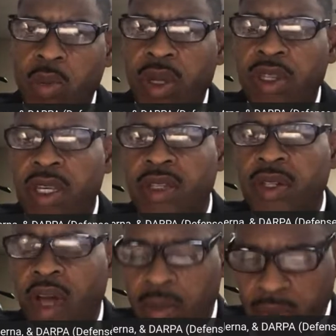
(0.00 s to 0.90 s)
But these
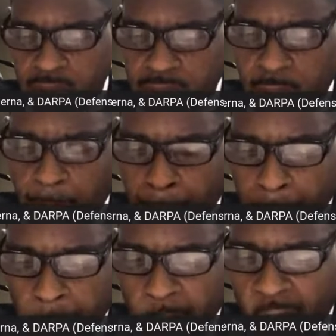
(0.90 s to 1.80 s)
numbers,
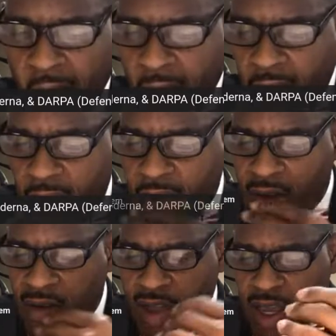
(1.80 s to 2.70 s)

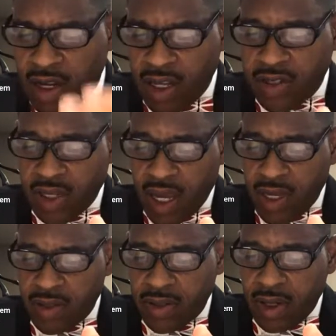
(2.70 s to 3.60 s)
in this
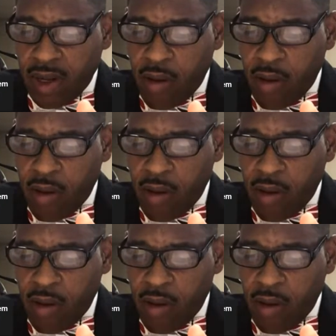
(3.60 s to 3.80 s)
case,